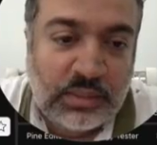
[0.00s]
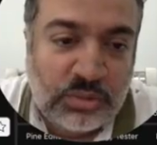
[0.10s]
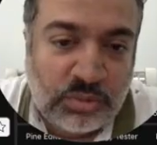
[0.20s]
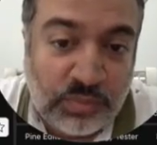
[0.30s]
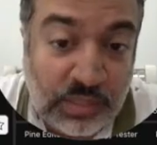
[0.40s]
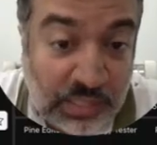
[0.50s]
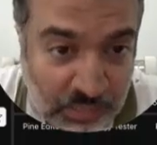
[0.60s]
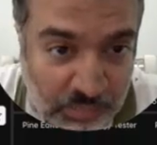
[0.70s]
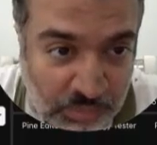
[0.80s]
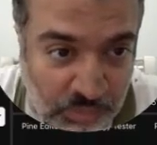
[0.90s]
So we
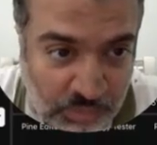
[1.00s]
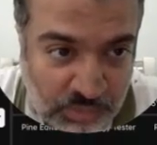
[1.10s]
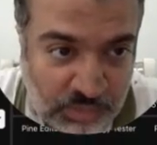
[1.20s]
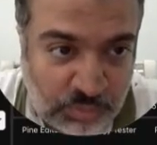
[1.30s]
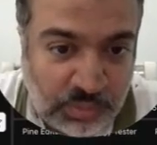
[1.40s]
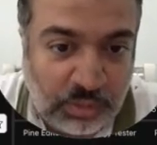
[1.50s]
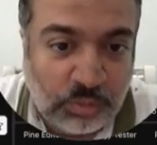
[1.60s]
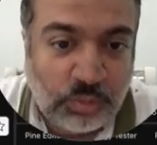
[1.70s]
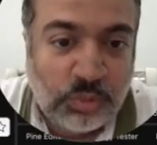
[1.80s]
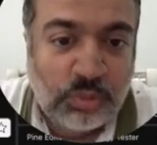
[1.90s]
can be wrong despite
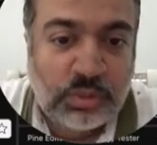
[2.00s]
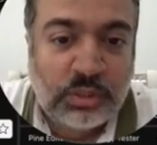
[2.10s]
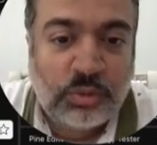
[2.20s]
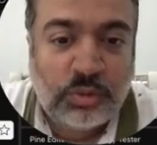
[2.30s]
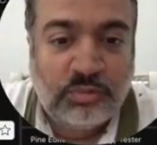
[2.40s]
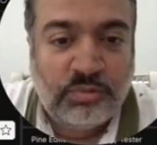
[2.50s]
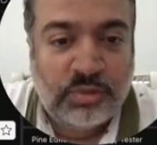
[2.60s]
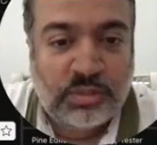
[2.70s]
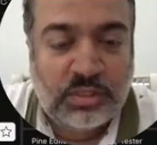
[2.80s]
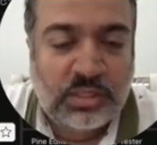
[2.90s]
all the
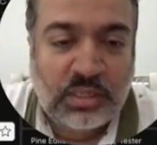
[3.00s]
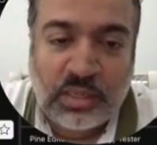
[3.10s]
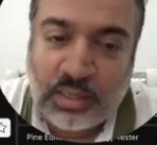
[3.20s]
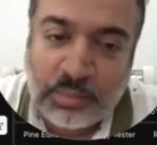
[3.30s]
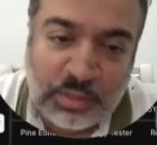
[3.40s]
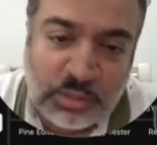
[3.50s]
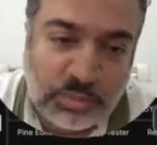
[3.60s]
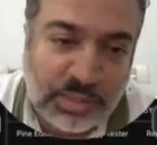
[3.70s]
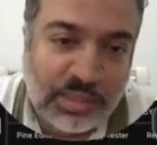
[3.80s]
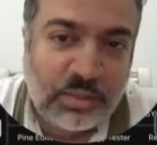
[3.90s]
conferences, and I'm
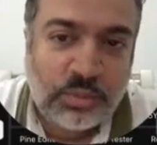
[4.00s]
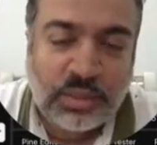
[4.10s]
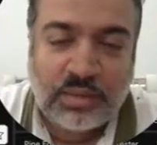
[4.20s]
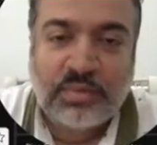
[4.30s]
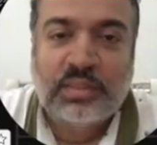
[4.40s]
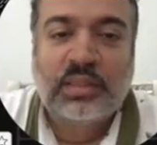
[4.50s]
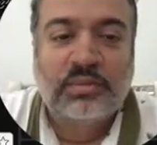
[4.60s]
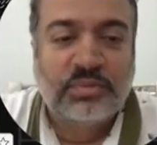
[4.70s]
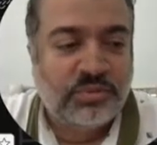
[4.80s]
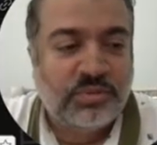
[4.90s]
explaining you
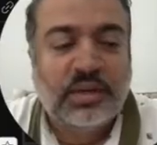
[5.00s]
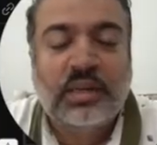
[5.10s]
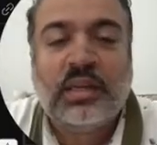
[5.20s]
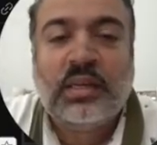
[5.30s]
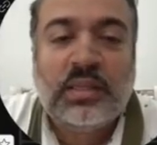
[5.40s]
everything for free